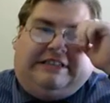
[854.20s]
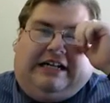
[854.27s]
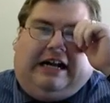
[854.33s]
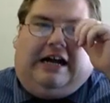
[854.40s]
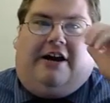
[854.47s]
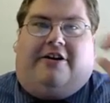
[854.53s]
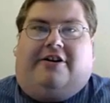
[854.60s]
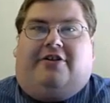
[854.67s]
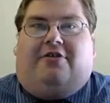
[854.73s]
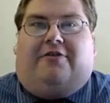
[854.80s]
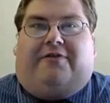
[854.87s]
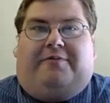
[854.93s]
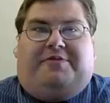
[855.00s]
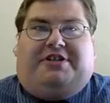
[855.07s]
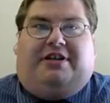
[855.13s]
Iron and Oak
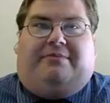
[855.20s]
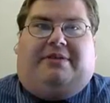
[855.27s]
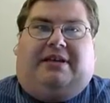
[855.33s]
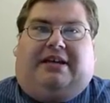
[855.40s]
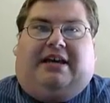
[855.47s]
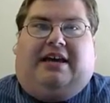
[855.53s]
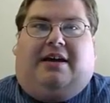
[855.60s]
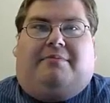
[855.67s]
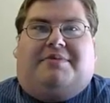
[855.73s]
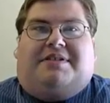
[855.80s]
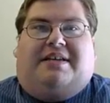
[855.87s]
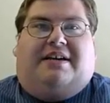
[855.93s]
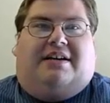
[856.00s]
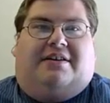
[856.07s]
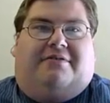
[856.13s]
from GMT Games.
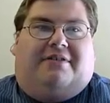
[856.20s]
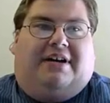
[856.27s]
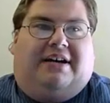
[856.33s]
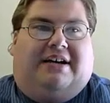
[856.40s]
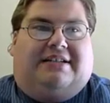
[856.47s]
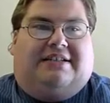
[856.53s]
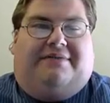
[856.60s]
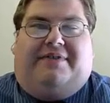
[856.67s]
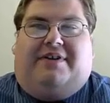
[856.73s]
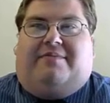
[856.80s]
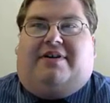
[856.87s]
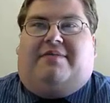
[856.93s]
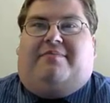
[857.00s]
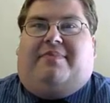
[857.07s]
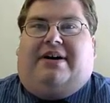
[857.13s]
Thank you guys. If
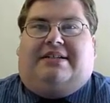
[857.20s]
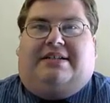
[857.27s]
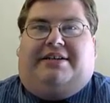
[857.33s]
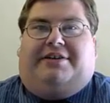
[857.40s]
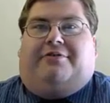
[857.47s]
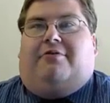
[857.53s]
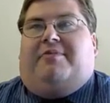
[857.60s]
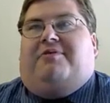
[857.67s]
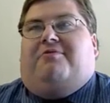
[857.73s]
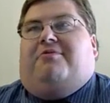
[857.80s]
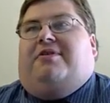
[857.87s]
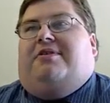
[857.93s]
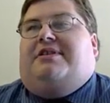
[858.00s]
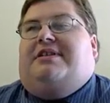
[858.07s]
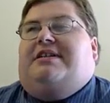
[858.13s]
anybody buys it, you owe me
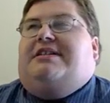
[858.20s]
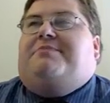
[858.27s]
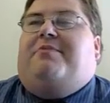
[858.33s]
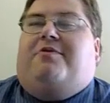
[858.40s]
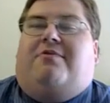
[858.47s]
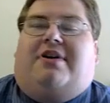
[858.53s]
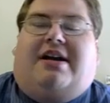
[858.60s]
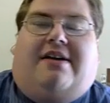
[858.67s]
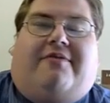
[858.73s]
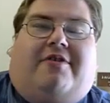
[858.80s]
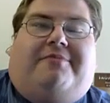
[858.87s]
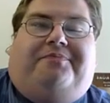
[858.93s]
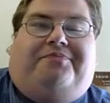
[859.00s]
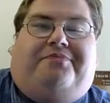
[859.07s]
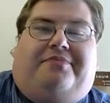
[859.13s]
royalties, but
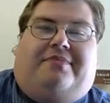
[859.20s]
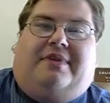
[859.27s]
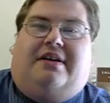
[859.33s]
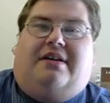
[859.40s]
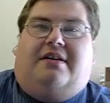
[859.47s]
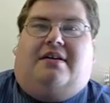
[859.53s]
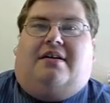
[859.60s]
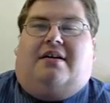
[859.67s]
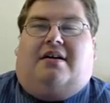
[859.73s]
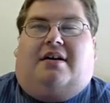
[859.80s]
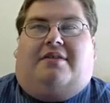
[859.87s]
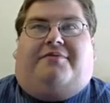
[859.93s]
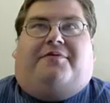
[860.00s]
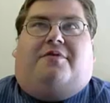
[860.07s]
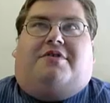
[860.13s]
whatever.
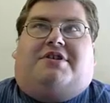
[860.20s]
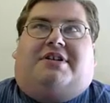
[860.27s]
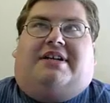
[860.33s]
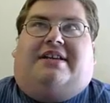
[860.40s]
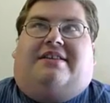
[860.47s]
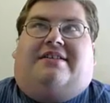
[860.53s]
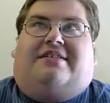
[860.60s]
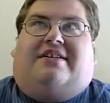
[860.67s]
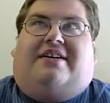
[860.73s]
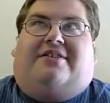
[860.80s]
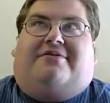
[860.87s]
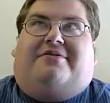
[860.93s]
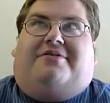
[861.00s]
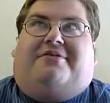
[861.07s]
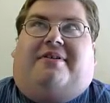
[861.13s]
Unfortunately,
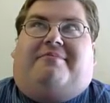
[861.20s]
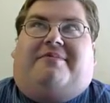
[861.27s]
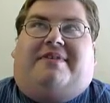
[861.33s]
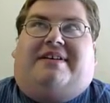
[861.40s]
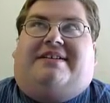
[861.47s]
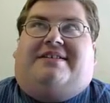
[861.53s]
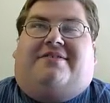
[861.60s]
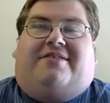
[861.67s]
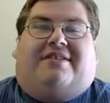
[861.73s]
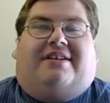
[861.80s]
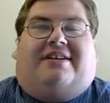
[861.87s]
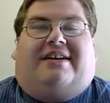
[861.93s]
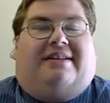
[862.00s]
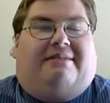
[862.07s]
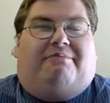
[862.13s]
these aren't
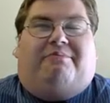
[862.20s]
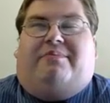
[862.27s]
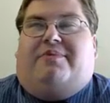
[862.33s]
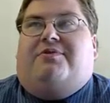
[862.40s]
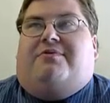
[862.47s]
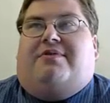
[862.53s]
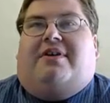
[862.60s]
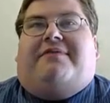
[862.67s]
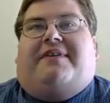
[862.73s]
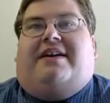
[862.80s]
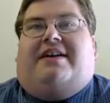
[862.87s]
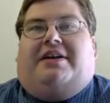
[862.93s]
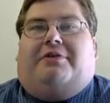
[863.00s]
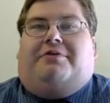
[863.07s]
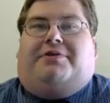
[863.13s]
going to do enough to
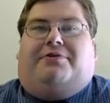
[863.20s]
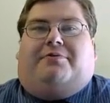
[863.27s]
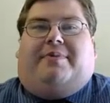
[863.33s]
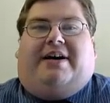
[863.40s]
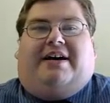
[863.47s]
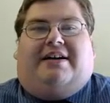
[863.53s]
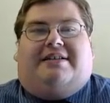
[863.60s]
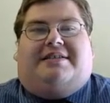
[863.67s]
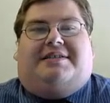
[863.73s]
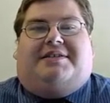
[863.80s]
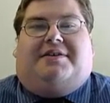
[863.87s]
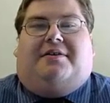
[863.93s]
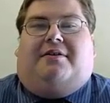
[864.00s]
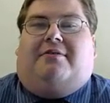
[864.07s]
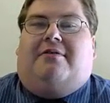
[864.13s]
get YouTube ads,
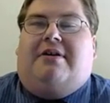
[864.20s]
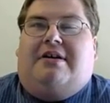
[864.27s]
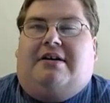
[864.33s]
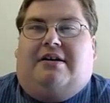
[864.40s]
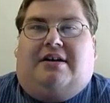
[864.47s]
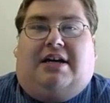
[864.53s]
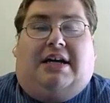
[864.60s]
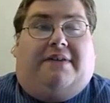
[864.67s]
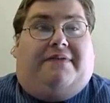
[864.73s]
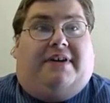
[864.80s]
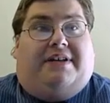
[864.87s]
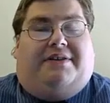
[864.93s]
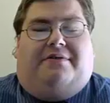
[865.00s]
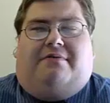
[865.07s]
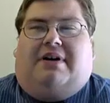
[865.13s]
so if they
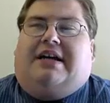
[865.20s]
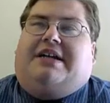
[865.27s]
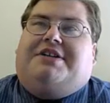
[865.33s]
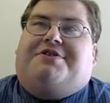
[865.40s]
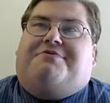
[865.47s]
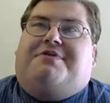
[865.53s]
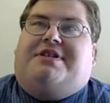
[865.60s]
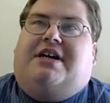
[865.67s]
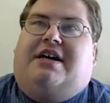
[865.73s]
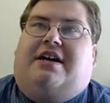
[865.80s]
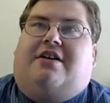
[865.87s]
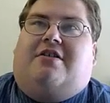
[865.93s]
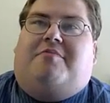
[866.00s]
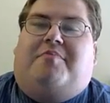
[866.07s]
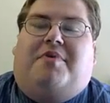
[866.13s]
do, I can just
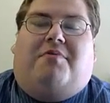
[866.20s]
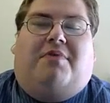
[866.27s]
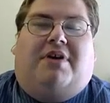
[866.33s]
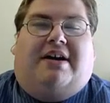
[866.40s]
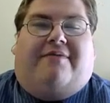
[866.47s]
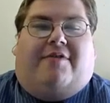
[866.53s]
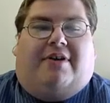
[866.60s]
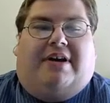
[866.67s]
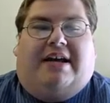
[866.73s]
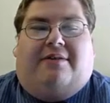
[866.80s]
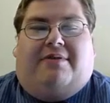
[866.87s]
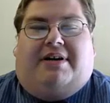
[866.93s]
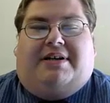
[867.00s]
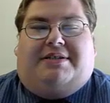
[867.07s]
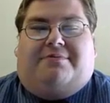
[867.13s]
retire. But whatever.
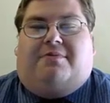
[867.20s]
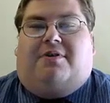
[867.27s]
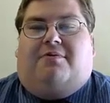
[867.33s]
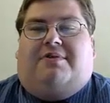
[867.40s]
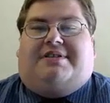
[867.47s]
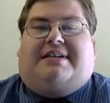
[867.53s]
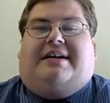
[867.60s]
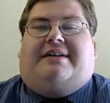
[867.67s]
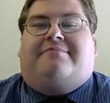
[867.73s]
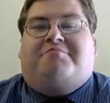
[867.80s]
Anyways, where was I?